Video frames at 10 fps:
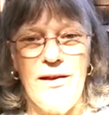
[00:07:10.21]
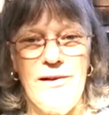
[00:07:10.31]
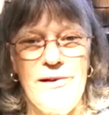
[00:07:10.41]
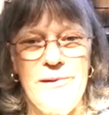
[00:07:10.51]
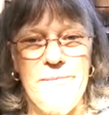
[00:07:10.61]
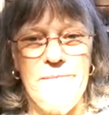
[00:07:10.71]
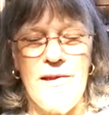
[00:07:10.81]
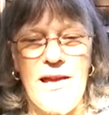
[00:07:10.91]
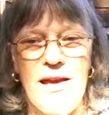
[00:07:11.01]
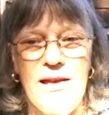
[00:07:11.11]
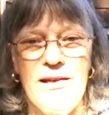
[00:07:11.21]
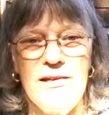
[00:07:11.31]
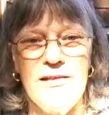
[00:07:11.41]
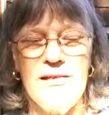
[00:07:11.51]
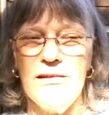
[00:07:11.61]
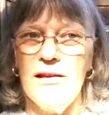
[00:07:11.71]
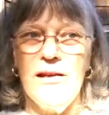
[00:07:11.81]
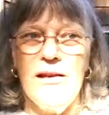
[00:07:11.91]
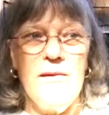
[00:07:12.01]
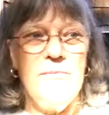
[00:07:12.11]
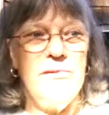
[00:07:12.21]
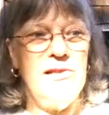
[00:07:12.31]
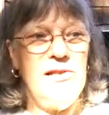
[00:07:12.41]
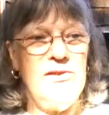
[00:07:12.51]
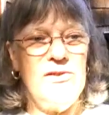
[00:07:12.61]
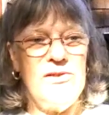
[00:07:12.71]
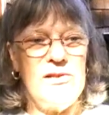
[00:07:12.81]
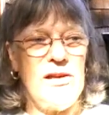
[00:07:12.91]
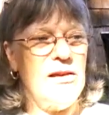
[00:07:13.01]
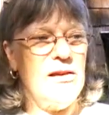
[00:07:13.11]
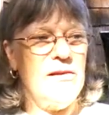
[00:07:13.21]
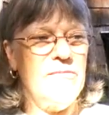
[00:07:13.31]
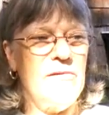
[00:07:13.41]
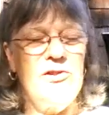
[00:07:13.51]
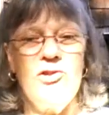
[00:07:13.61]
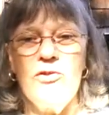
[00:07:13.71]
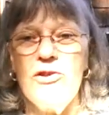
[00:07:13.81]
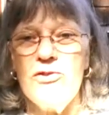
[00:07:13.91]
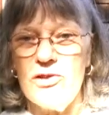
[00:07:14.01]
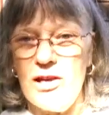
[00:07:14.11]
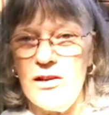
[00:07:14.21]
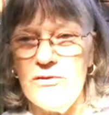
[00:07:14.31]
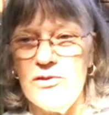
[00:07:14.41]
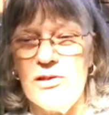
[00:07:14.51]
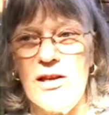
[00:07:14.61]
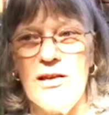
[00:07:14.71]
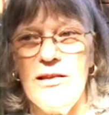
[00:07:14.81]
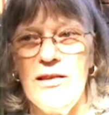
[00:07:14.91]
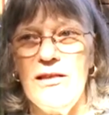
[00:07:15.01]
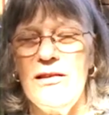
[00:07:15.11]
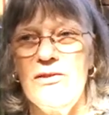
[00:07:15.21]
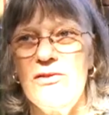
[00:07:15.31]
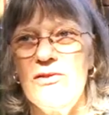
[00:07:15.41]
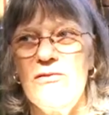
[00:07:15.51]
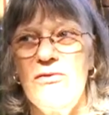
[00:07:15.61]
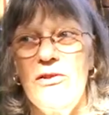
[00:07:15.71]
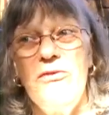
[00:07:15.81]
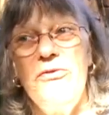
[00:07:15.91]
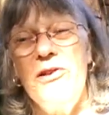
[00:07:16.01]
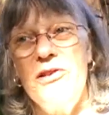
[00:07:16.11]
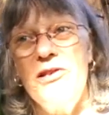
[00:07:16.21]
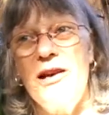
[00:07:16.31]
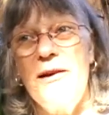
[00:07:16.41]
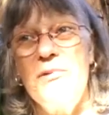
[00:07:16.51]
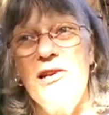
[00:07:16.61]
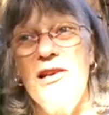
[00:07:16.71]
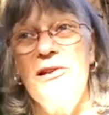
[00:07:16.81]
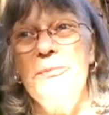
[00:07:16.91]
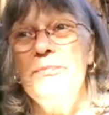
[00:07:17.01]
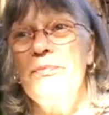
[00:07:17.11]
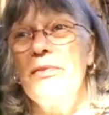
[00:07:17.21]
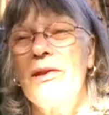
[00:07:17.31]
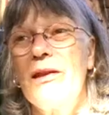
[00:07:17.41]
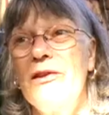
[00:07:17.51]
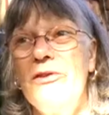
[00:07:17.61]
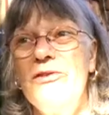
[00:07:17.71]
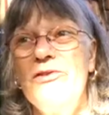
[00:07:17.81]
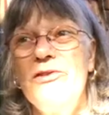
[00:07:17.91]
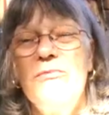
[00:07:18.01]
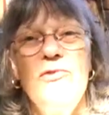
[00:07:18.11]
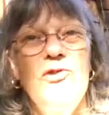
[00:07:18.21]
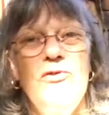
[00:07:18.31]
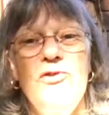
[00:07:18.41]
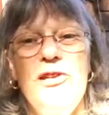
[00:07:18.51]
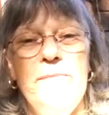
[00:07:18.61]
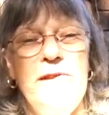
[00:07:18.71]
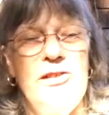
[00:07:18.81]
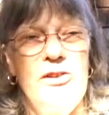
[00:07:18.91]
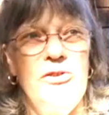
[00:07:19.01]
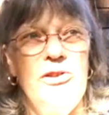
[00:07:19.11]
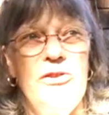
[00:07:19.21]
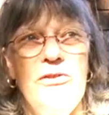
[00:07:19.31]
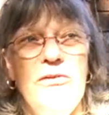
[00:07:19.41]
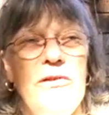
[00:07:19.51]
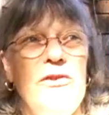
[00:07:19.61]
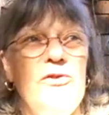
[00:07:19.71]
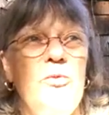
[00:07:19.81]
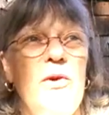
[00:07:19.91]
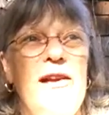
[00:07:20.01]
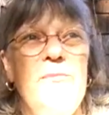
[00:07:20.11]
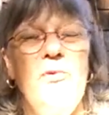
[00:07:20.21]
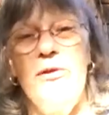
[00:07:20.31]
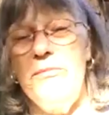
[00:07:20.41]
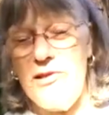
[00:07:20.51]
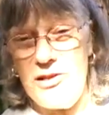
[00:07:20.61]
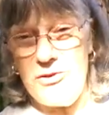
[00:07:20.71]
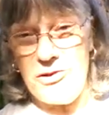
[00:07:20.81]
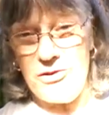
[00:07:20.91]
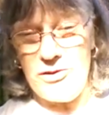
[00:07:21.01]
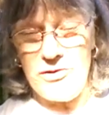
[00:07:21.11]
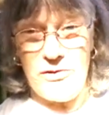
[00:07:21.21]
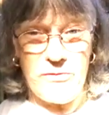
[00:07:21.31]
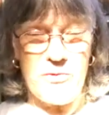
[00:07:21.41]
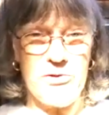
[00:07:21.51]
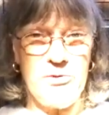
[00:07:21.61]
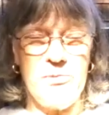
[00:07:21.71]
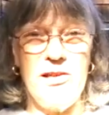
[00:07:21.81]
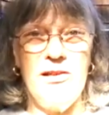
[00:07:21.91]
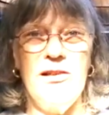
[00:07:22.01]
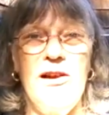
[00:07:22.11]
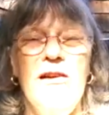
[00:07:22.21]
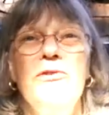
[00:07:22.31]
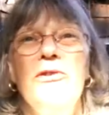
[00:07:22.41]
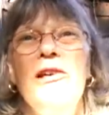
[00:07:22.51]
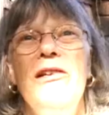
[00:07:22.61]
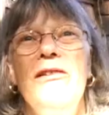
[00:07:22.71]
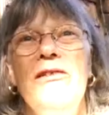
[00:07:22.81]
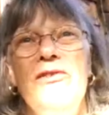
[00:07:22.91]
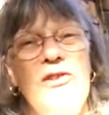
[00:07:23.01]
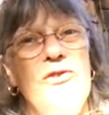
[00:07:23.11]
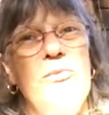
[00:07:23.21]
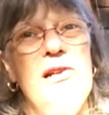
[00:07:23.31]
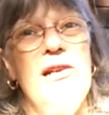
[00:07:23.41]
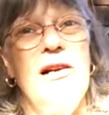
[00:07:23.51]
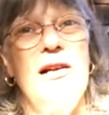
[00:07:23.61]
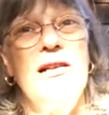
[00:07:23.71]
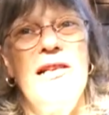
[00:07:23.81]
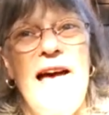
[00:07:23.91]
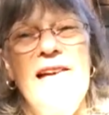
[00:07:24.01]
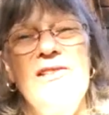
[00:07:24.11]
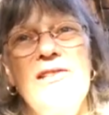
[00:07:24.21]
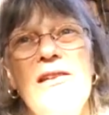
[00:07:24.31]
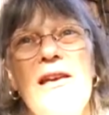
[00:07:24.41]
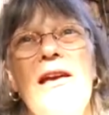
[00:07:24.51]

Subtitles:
And please enjoy yourselves. I think this is a very fun topic. There is some juicy material. There's way more material than, of course, we can cover in a 6-week class.